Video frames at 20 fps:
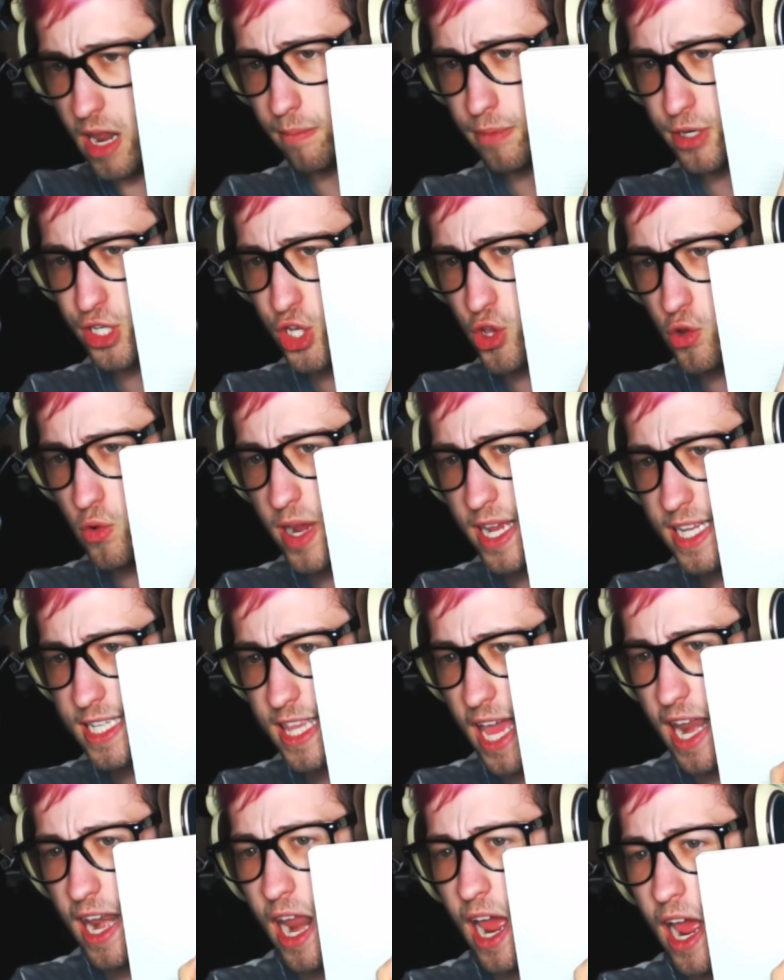number two is
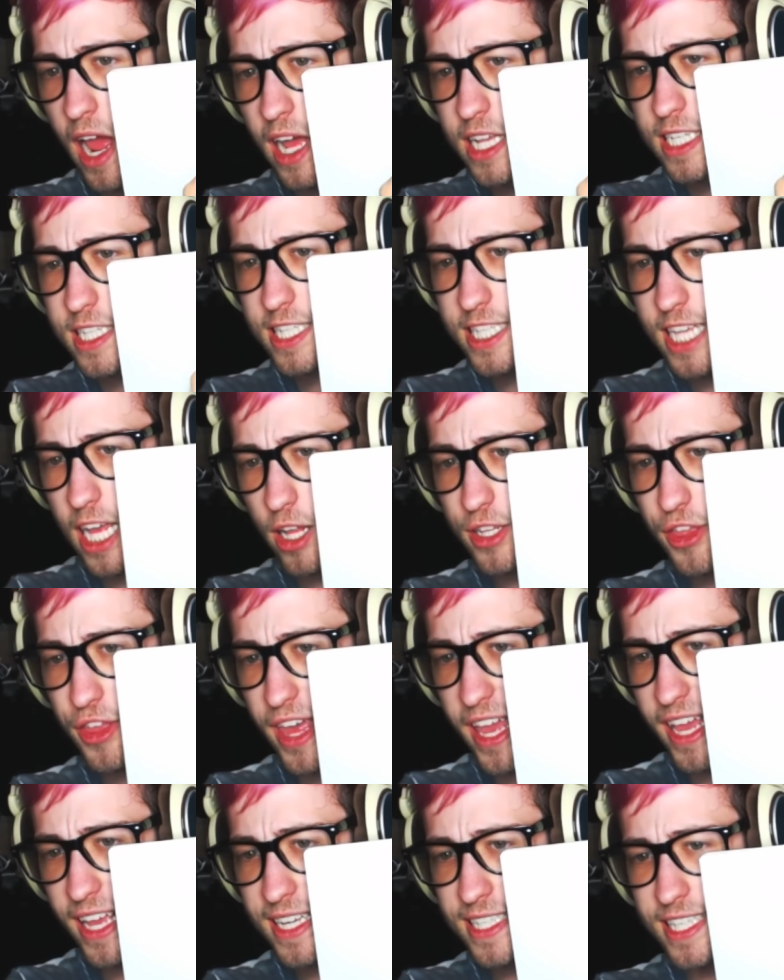then sell
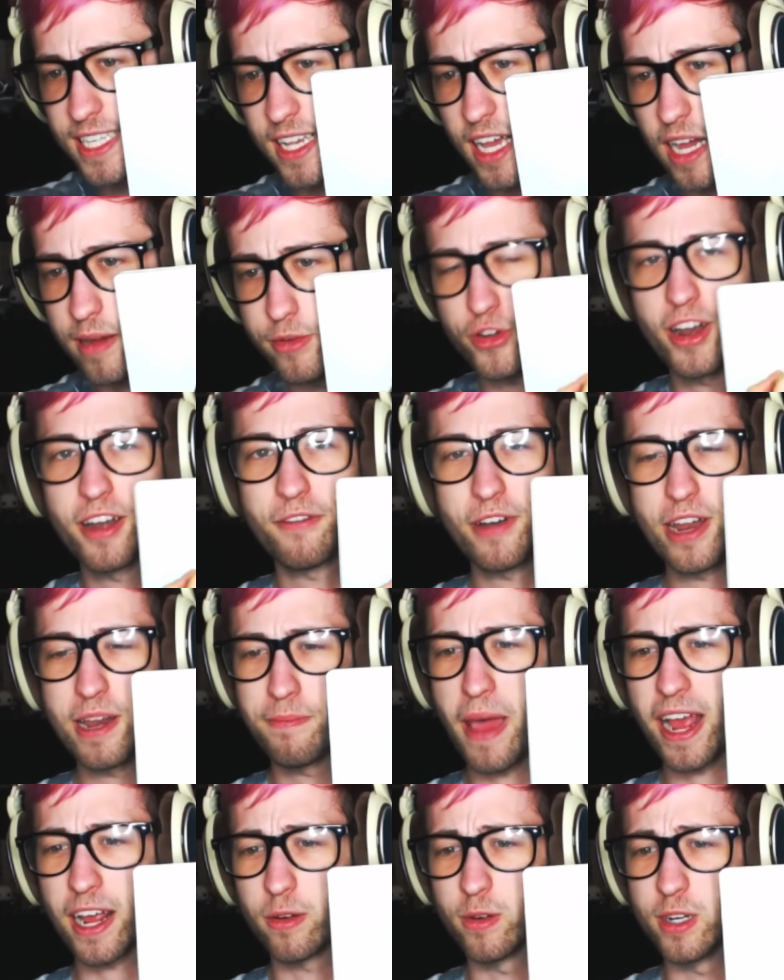things. I'm trying to read
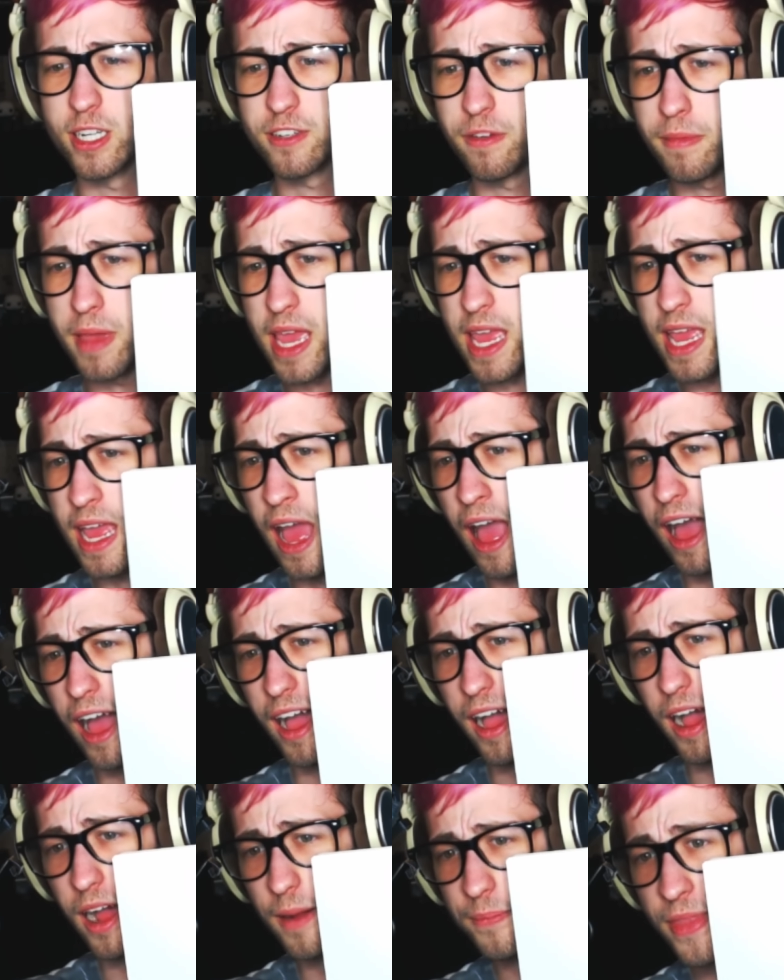backwards for me.
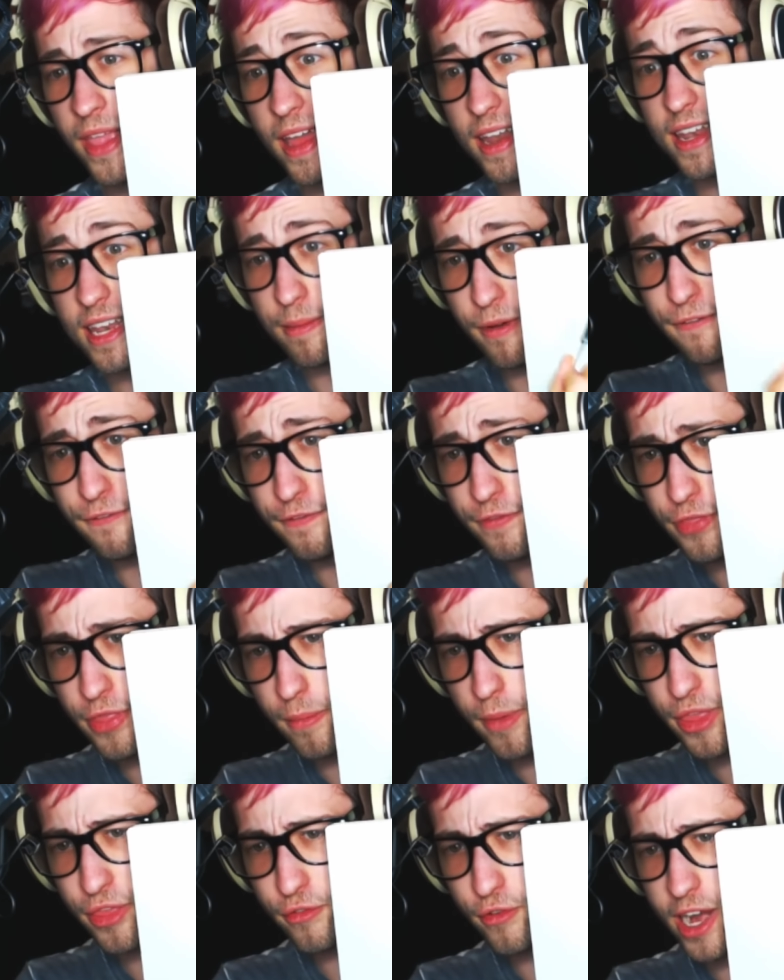Um, number
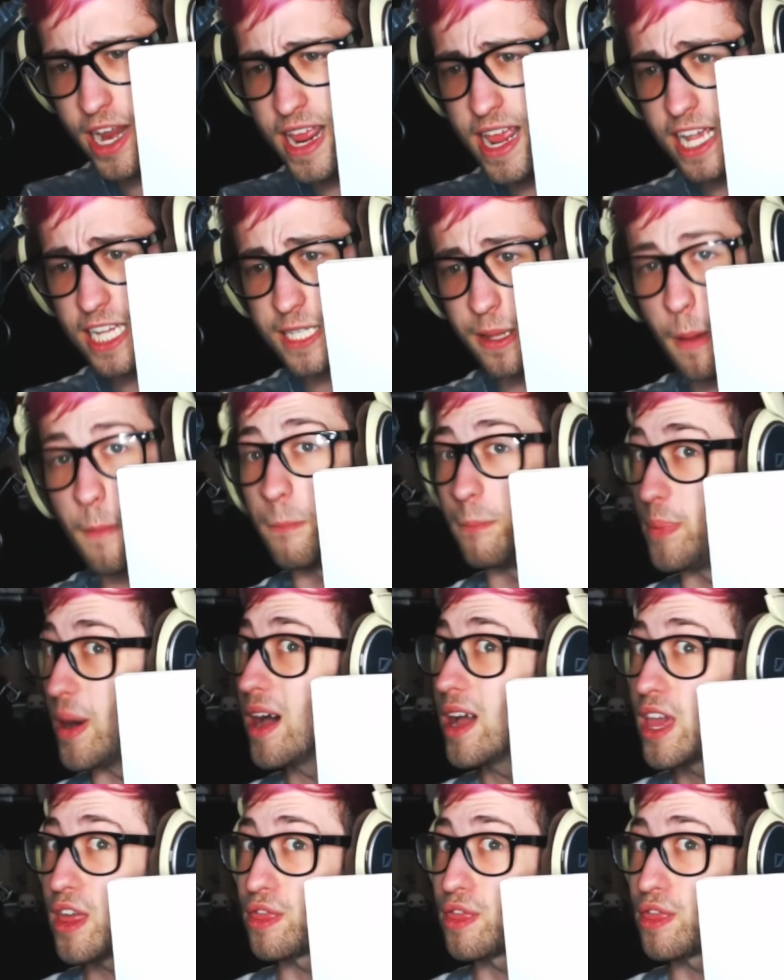number three is buy